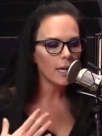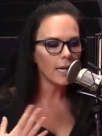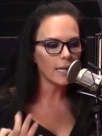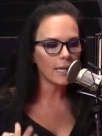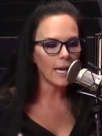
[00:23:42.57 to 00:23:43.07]

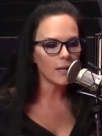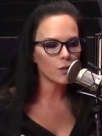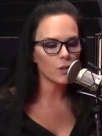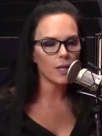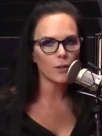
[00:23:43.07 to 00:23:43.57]

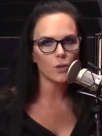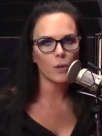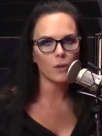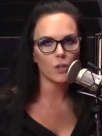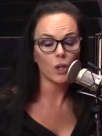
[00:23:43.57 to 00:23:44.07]
engage the next
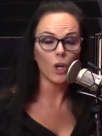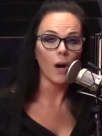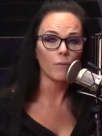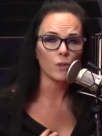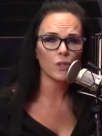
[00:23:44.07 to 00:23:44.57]
generation in
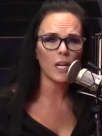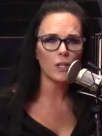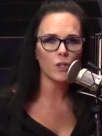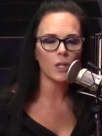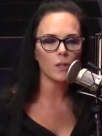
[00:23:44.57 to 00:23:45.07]

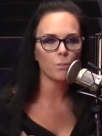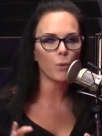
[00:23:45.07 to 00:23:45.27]
conversation,